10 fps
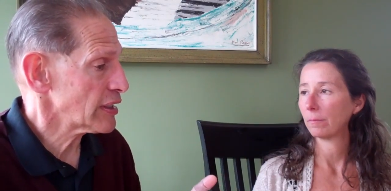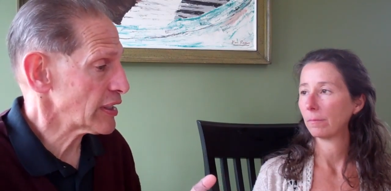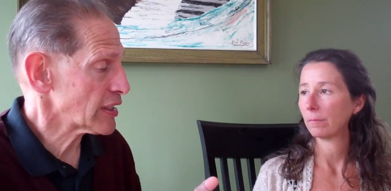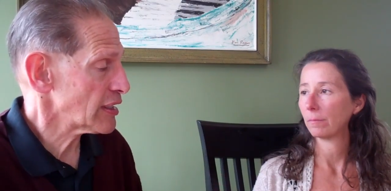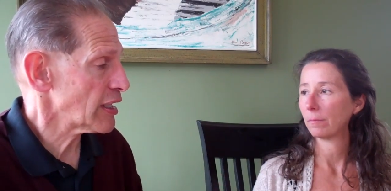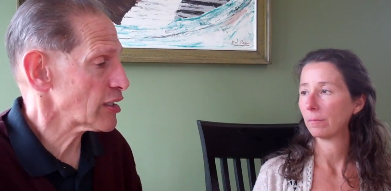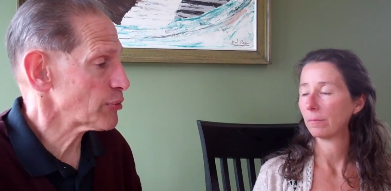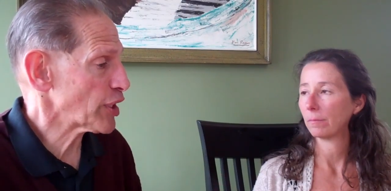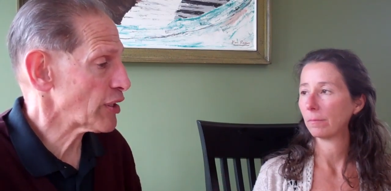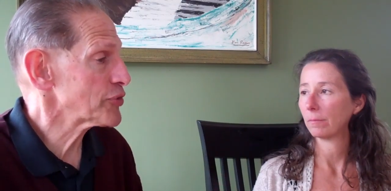
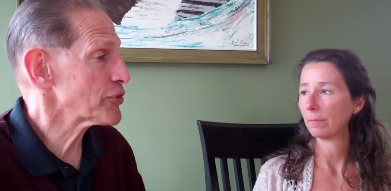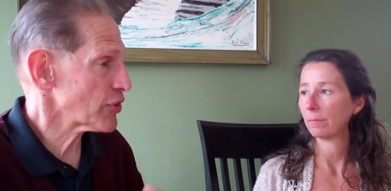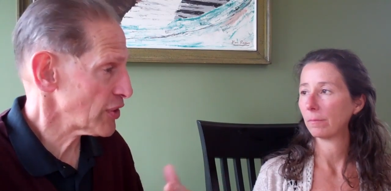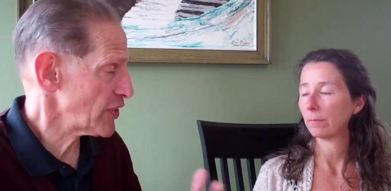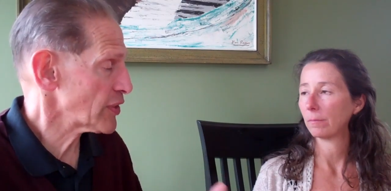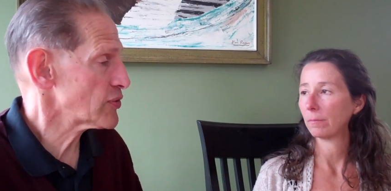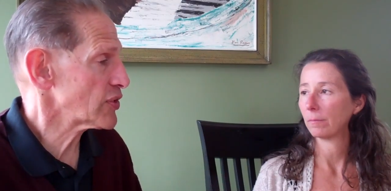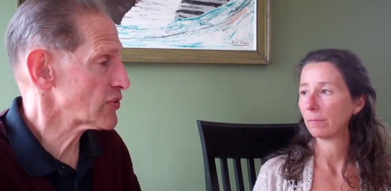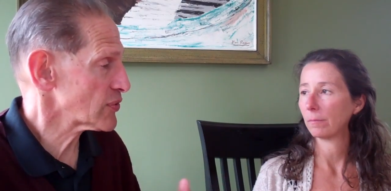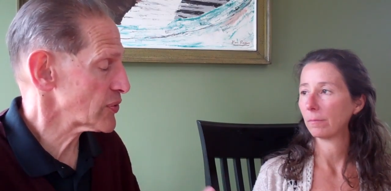Speaker 1: economy, alternative
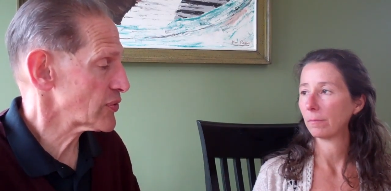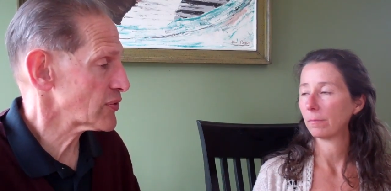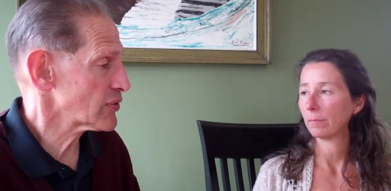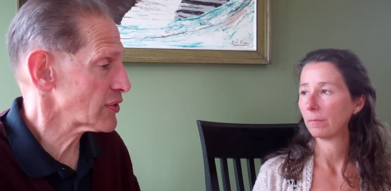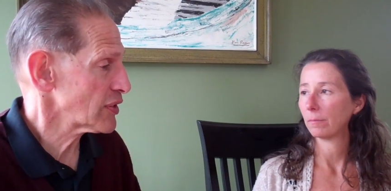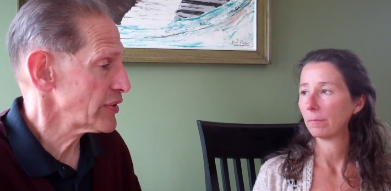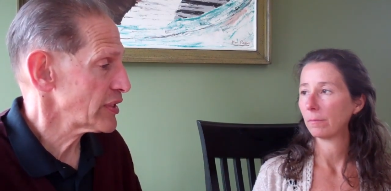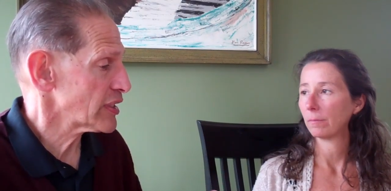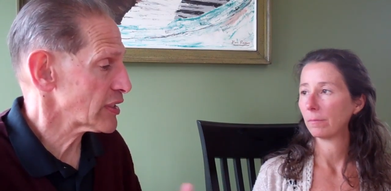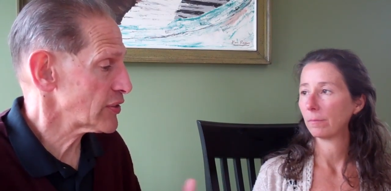energy sources.
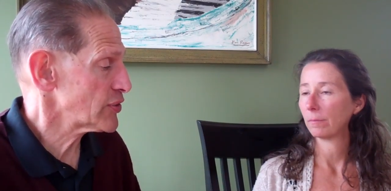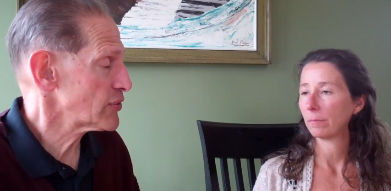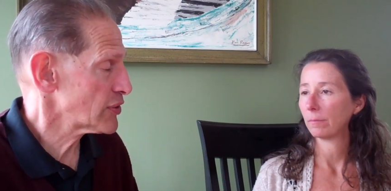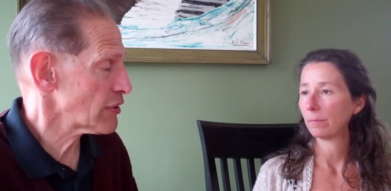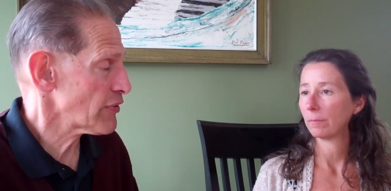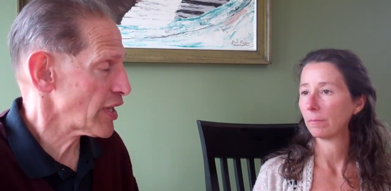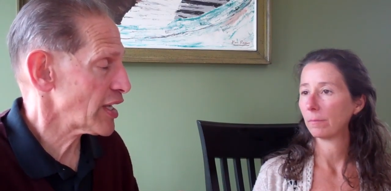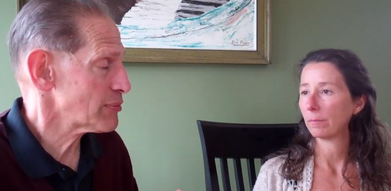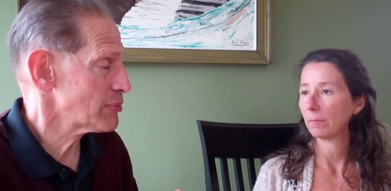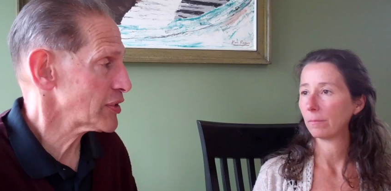Uh, could you share
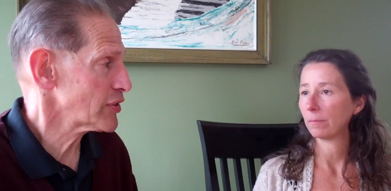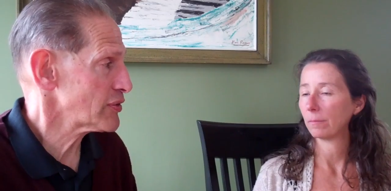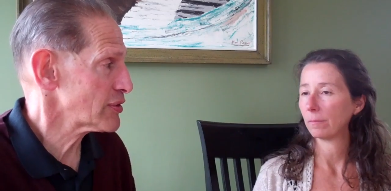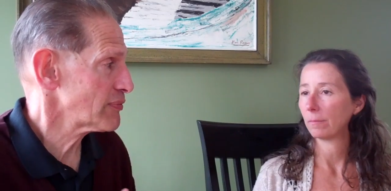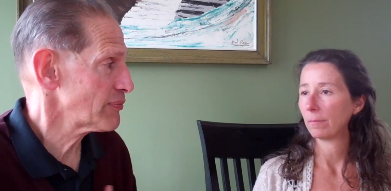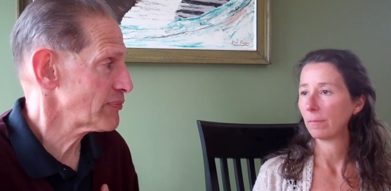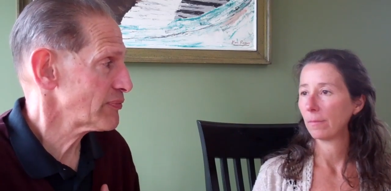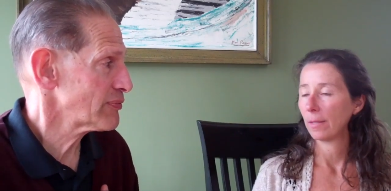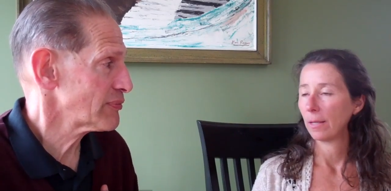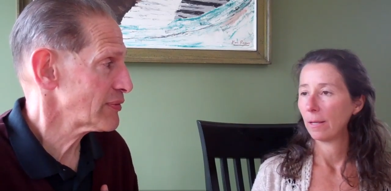that, please?
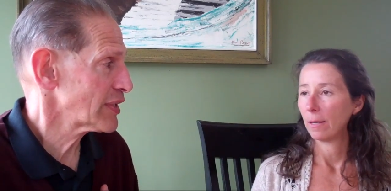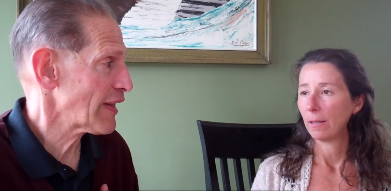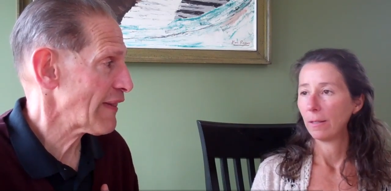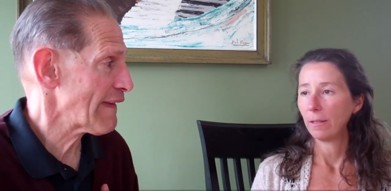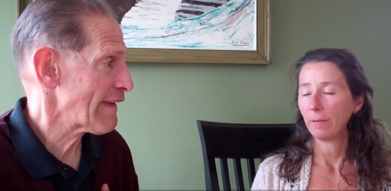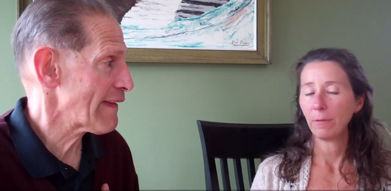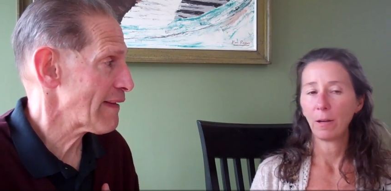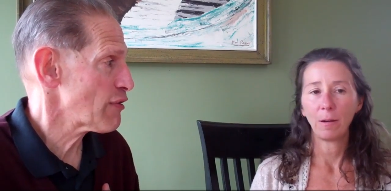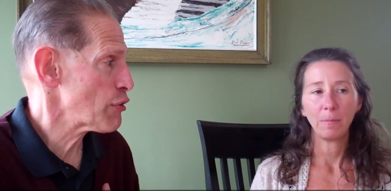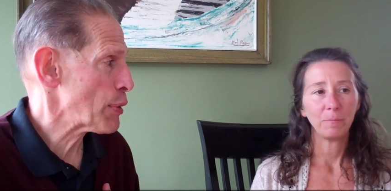
Speaker 2: If,
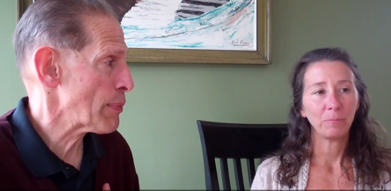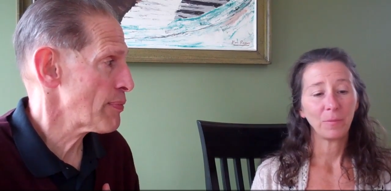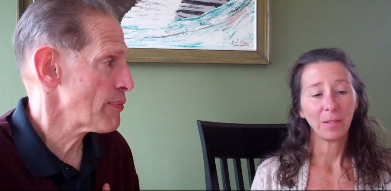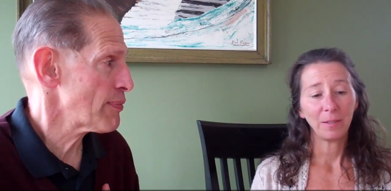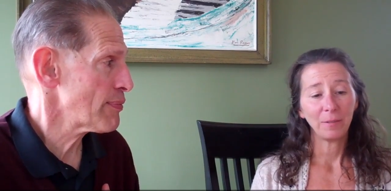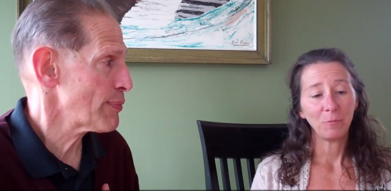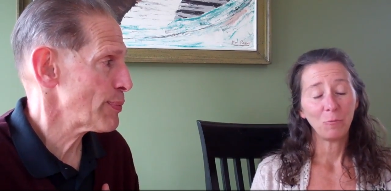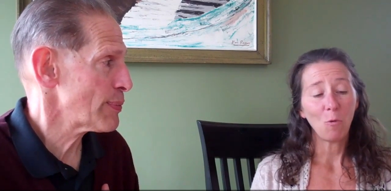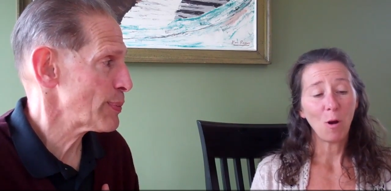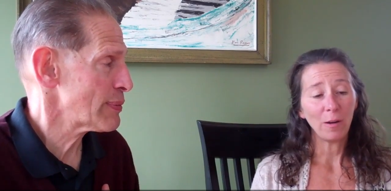um,
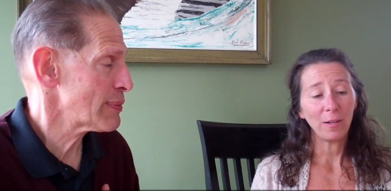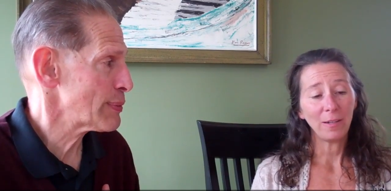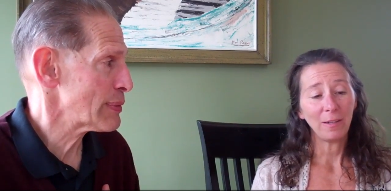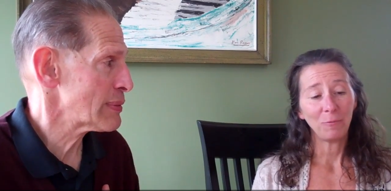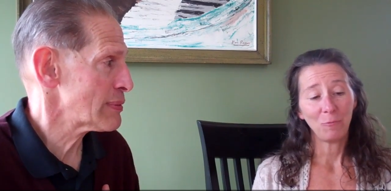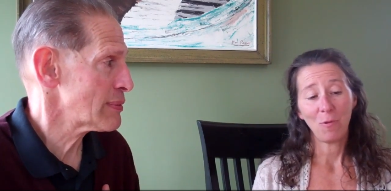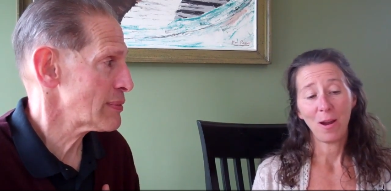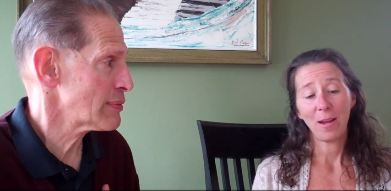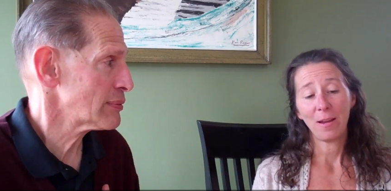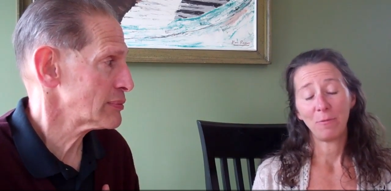one
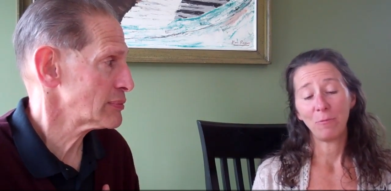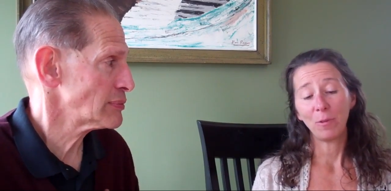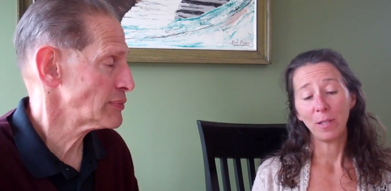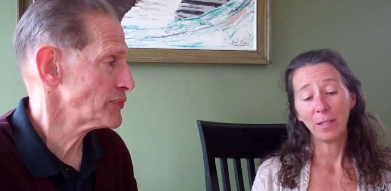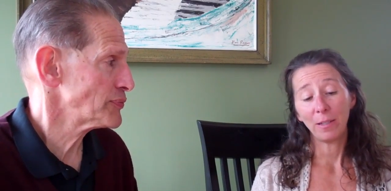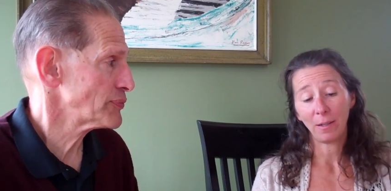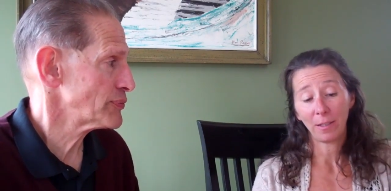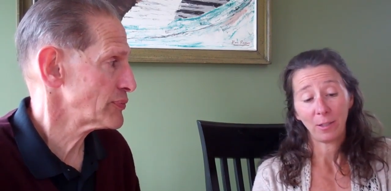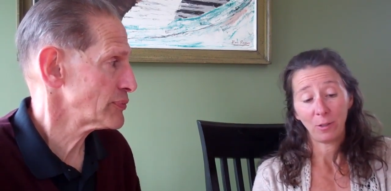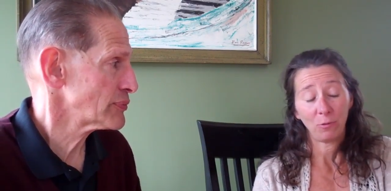way we
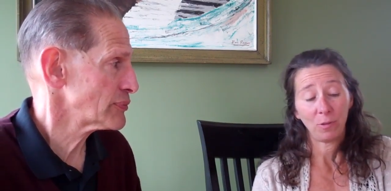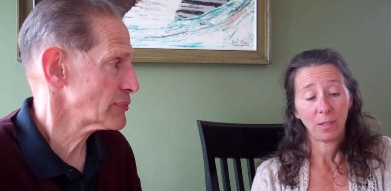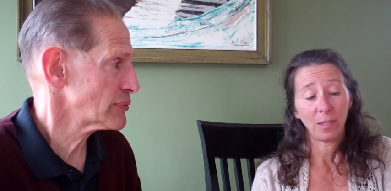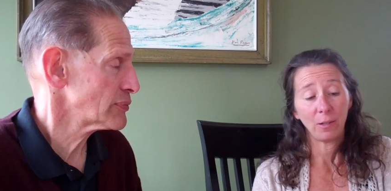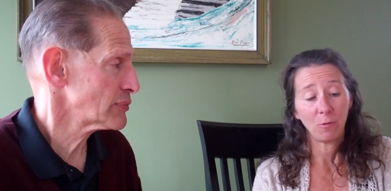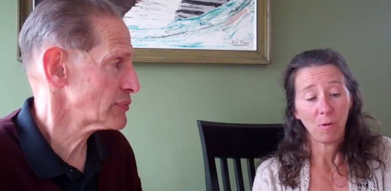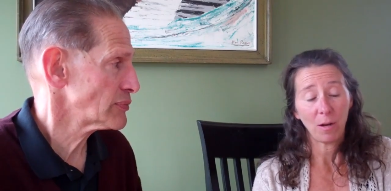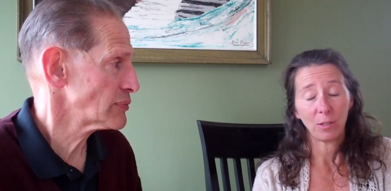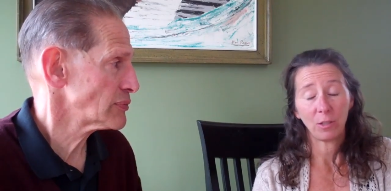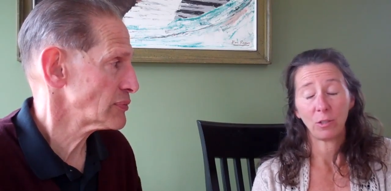like to do it at
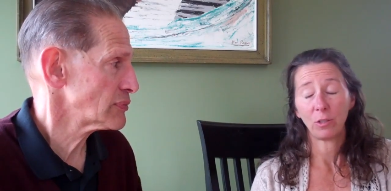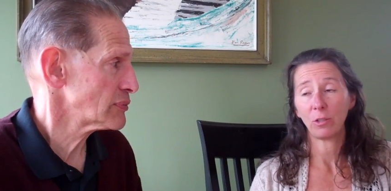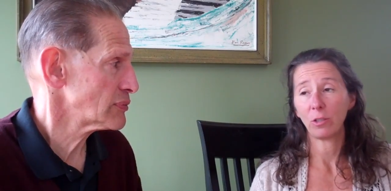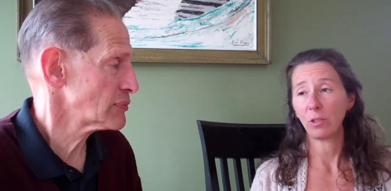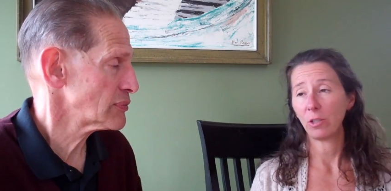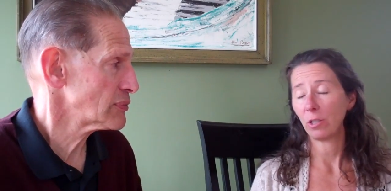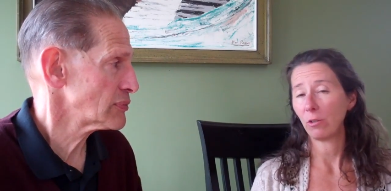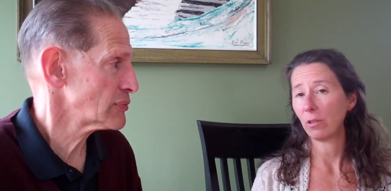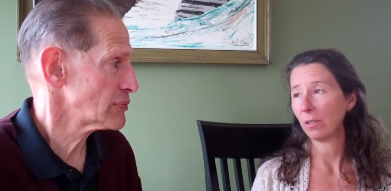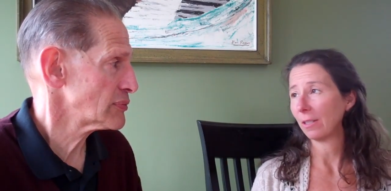EcoWatch is to just share the